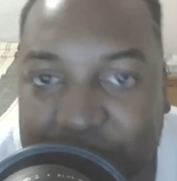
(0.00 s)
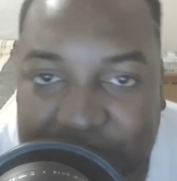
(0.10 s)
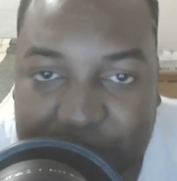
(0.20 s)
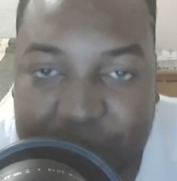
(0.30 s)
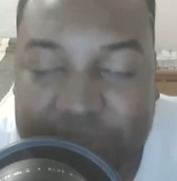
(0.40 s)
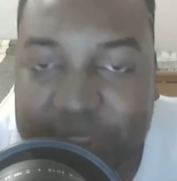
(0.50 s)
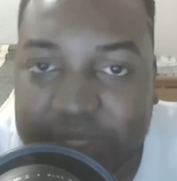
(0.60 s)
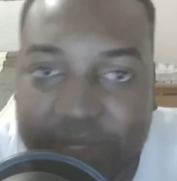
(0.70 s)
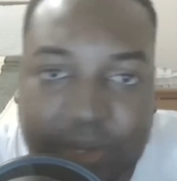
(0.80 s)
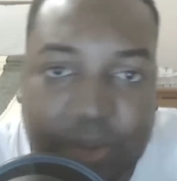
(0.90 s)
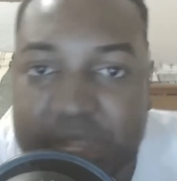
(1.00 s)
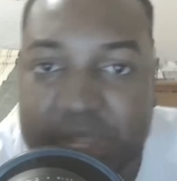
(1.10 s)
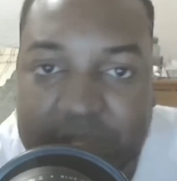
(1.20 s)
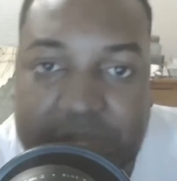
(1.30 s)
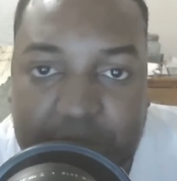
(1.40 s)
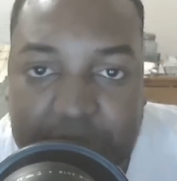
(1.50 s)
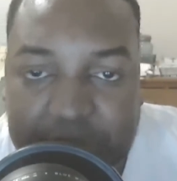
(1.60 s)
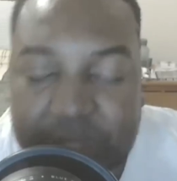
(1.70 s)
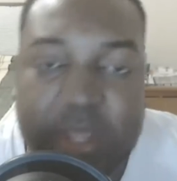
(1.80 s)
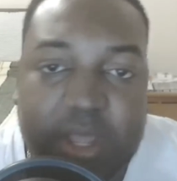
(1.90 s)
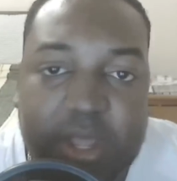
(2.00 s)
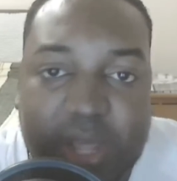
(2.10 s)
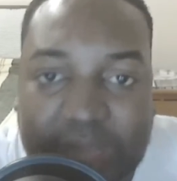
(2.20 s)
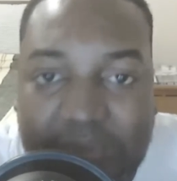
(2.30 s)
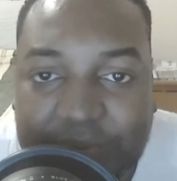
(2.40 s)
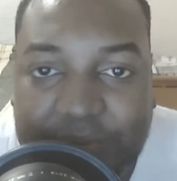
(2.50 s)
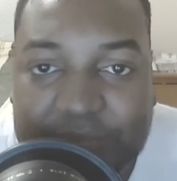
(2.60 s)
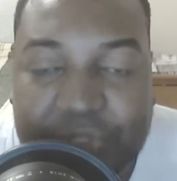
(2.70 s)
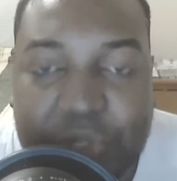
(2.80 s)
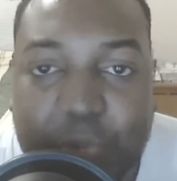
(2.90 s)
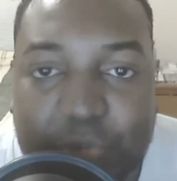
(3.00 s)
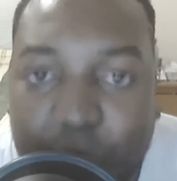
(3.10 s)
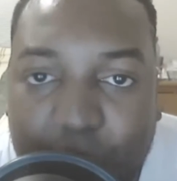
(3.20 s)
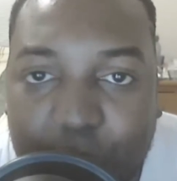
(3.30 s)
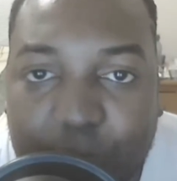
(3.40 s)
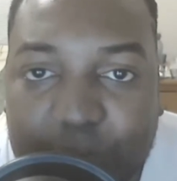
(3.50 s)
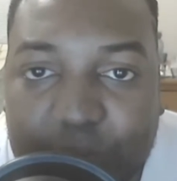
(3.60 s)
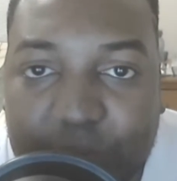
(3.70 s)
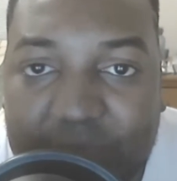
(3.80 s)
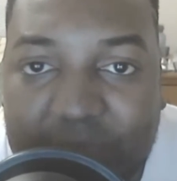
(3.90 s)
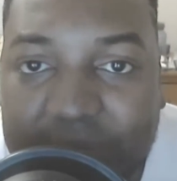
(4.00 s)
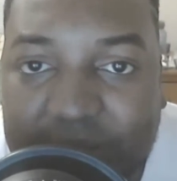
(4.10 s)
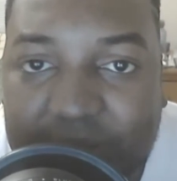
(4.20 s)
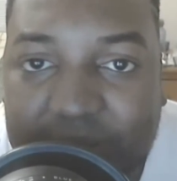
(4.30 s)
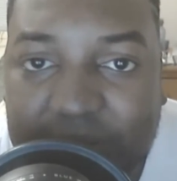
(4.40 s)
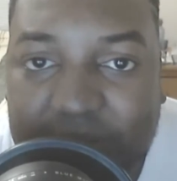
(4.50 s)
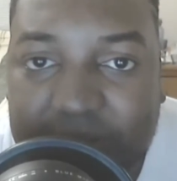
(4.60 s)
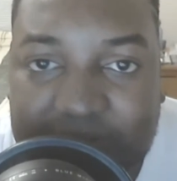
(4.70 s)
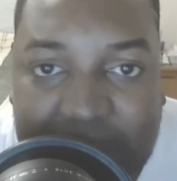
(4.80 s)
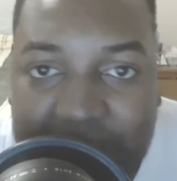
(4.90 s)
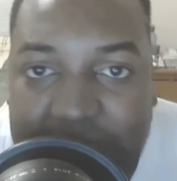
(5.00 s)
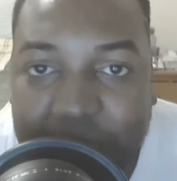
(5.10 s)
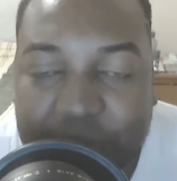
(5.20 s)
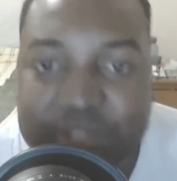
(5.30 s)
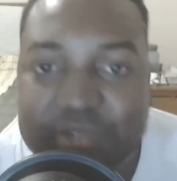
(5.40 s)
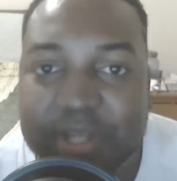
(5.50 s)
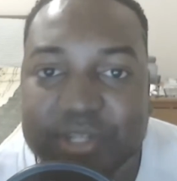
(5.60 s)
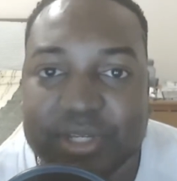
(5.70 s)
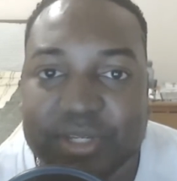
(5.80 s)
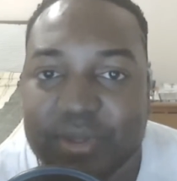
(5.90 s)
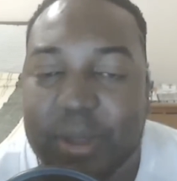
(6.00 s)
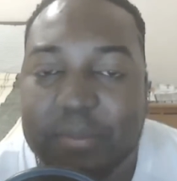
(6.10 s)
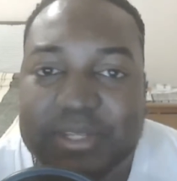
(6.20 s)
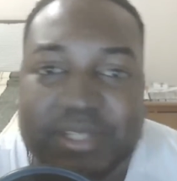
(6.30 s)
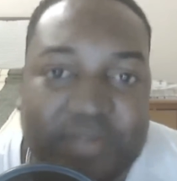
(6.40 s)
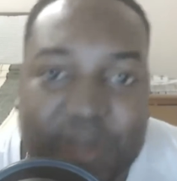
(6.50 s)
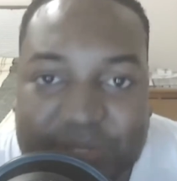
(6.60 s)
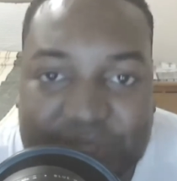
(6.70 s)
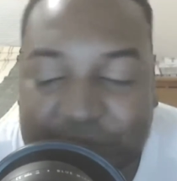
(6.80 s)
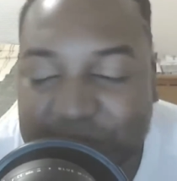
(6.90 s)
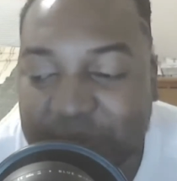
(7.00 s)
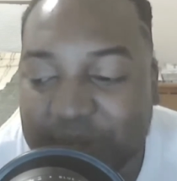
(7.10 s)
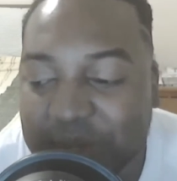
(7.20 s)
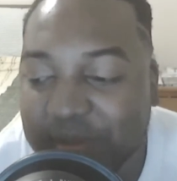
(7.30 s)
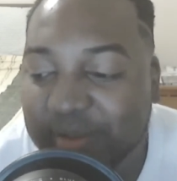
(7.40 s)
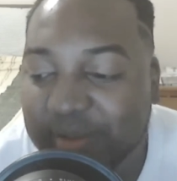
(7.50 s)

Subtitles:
they would say, they call us El Gringos. A lot of us don't know that game or that strategy. So I'm just giving out secrets right now,